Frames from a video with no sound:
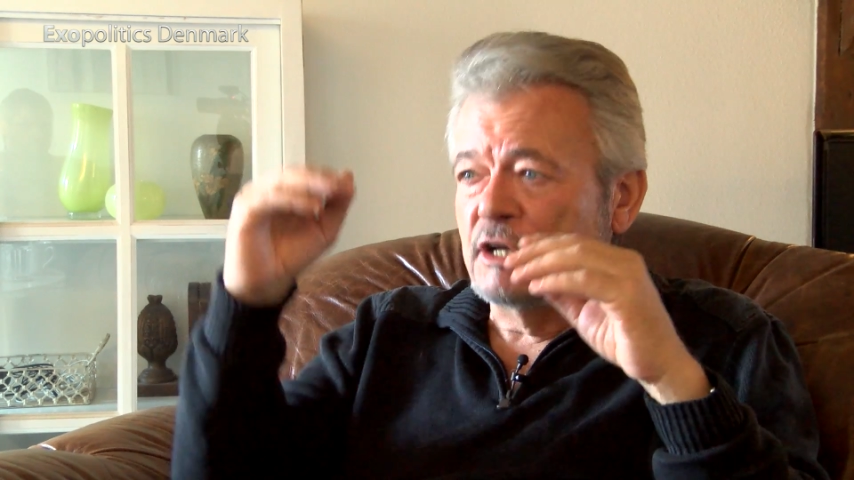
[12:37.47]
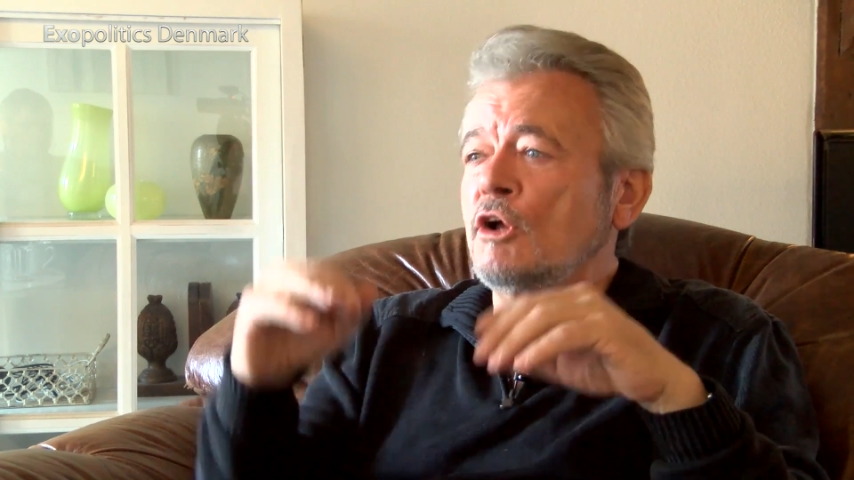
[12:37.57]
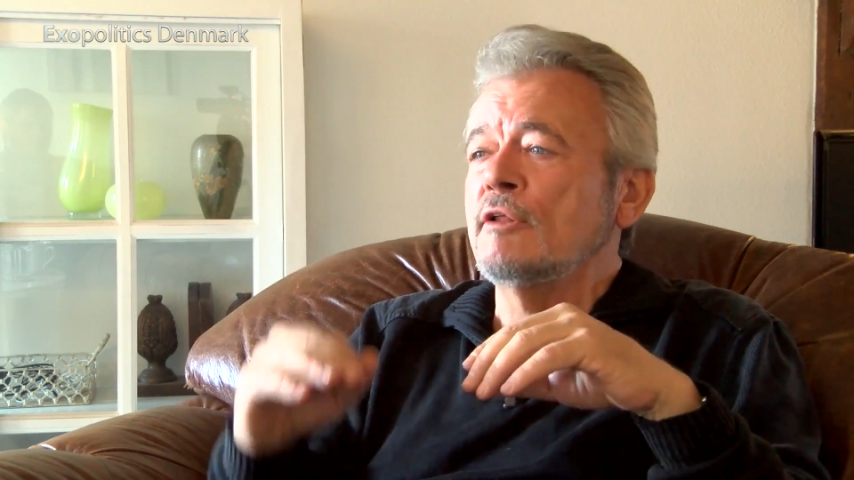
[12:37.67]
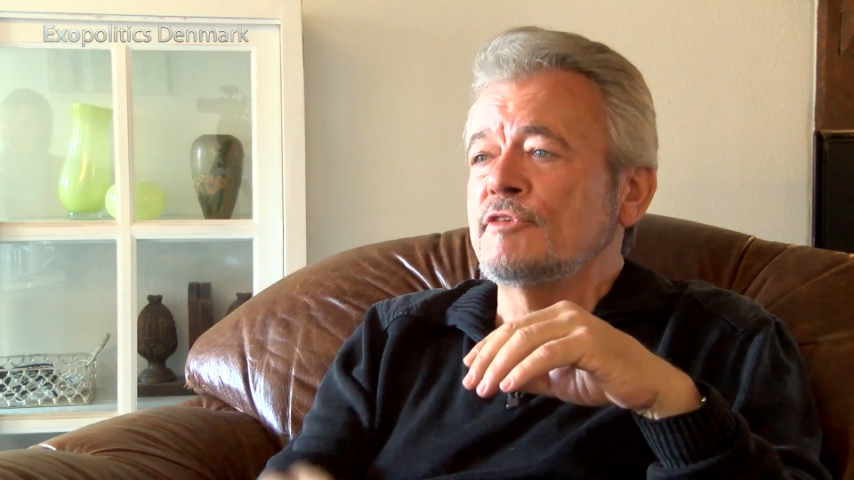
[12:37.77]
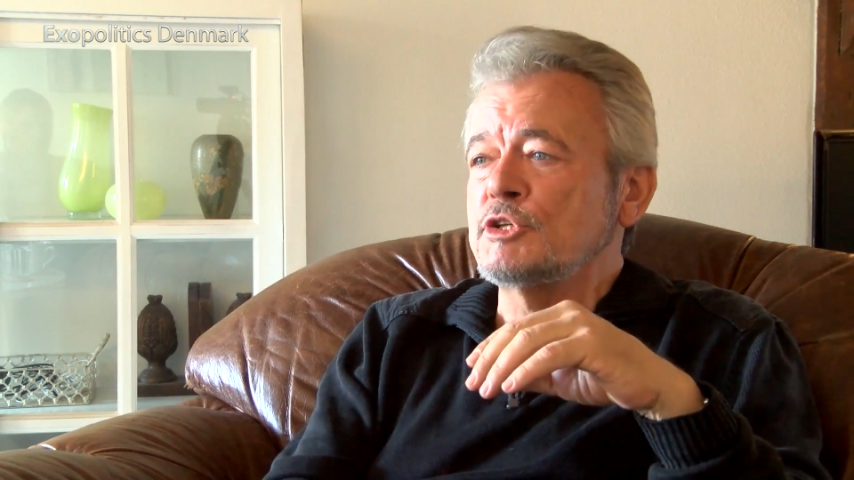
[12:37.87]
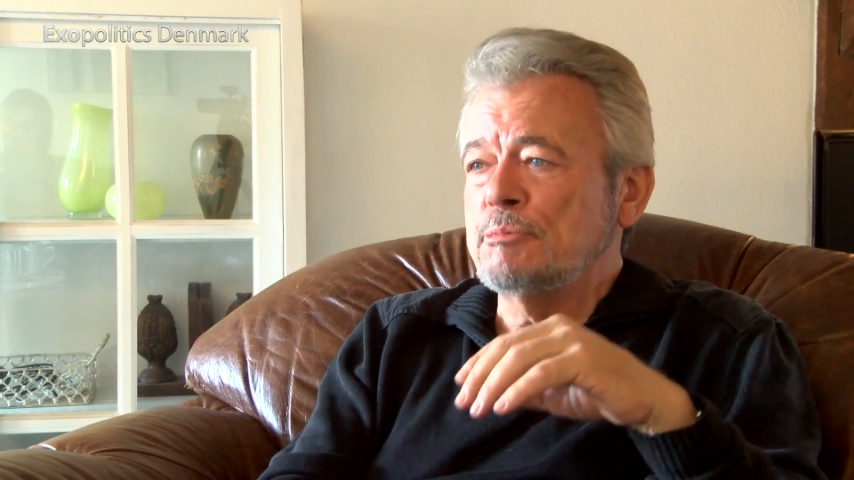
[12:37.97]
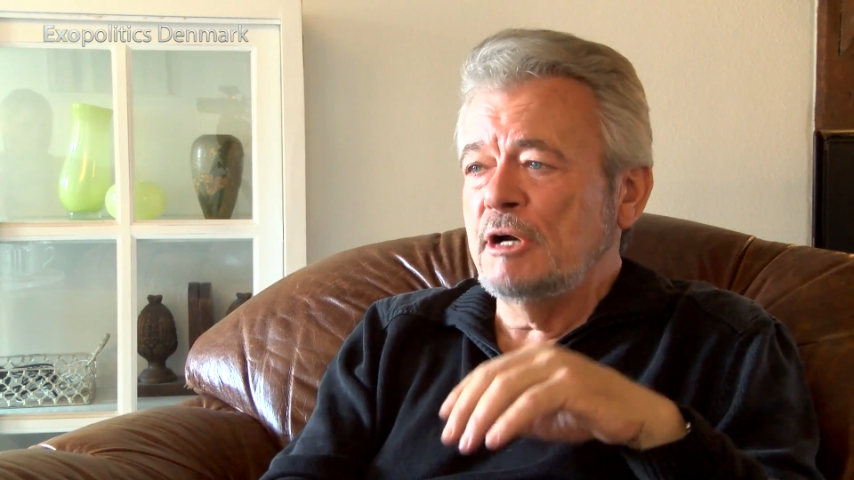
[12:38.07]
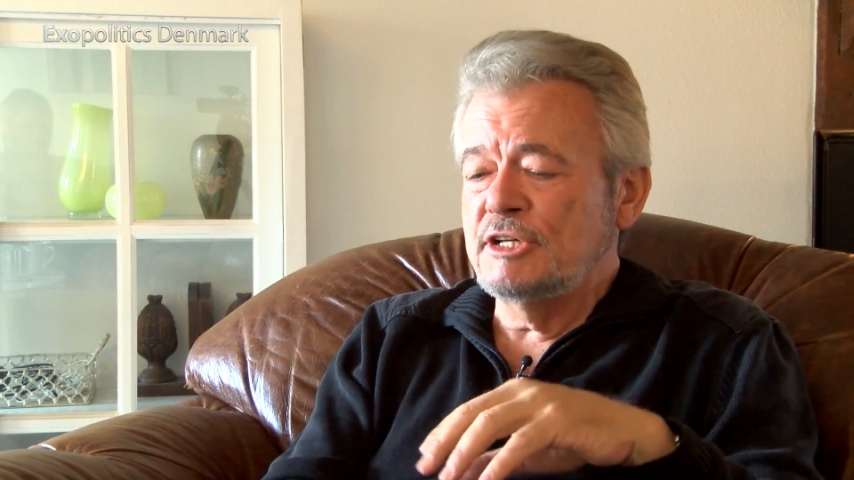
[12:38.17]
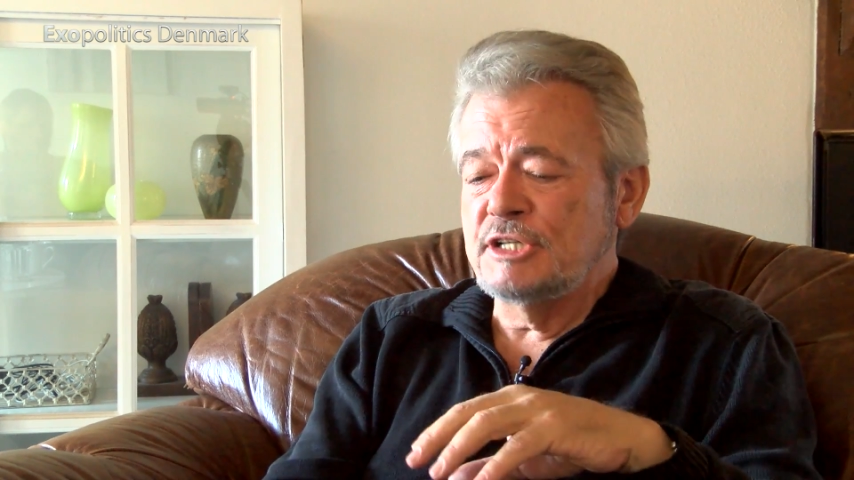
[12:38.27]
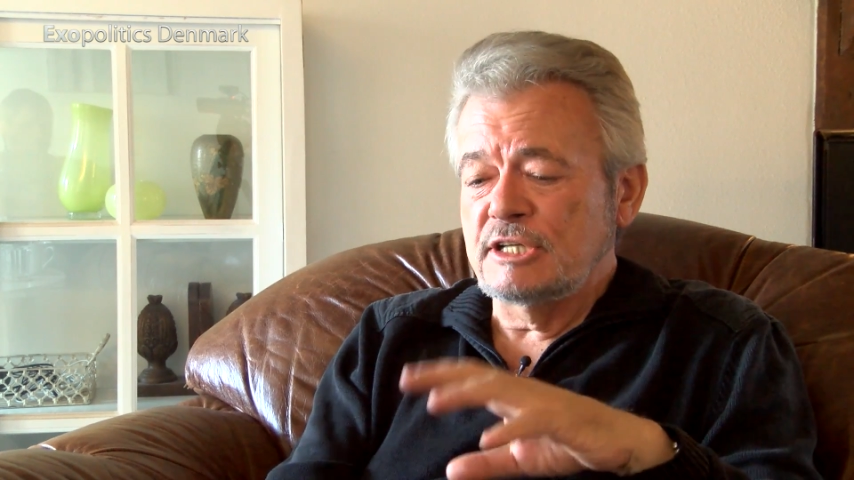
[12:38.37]
all of those
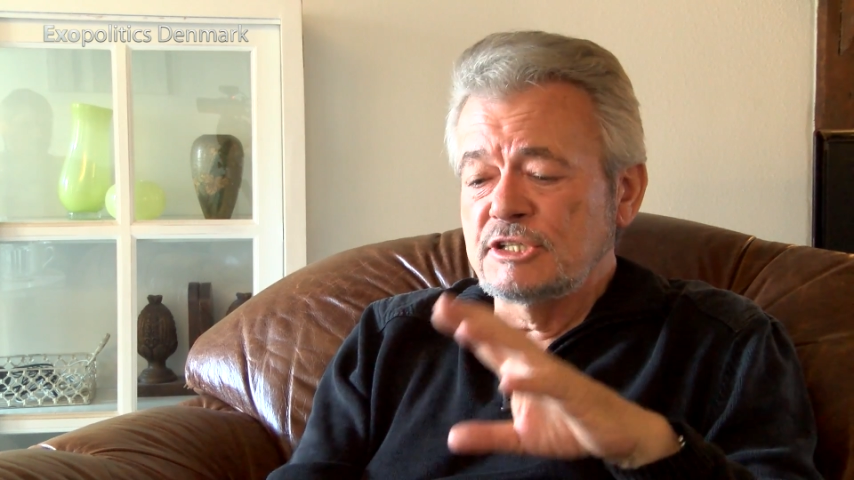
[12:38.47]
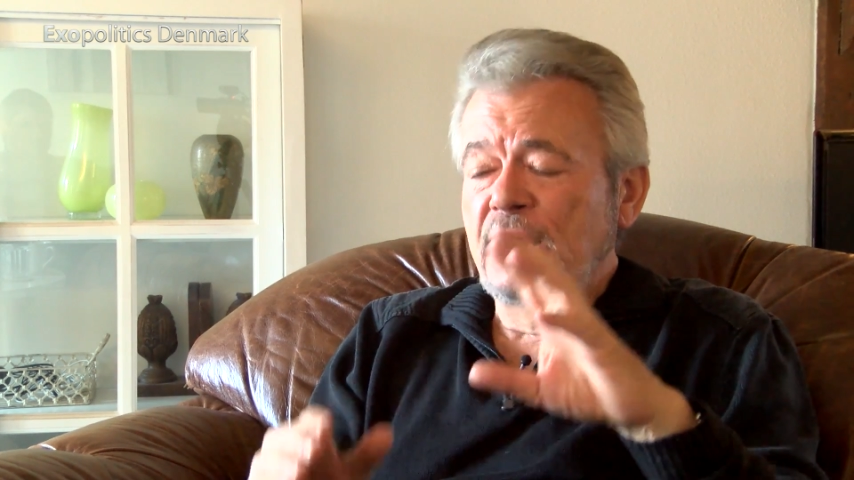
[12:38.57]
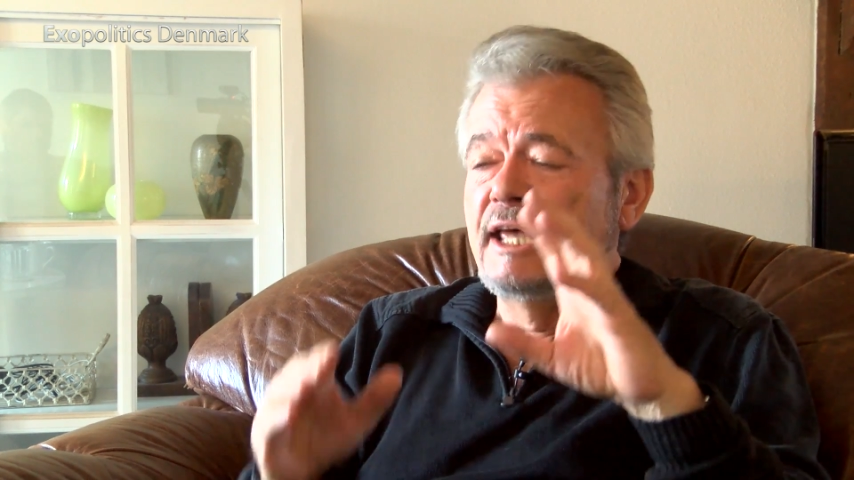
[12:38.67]
projects.